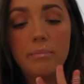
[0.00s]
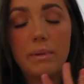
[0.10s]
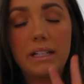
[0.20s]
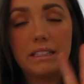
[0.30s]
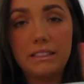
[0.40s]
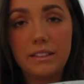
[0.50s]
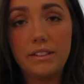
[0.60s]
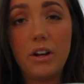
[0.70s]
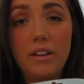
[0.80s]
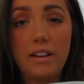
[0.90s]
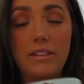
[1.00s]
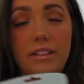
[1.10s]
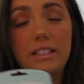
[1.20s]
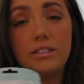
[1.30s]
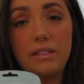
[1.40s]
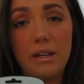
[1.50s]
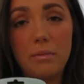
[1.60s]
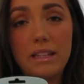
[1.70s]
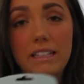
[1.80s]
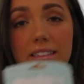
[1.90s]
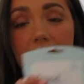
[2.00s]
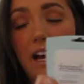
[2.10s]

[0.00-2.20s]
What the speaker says: but considering all the other things you get with this,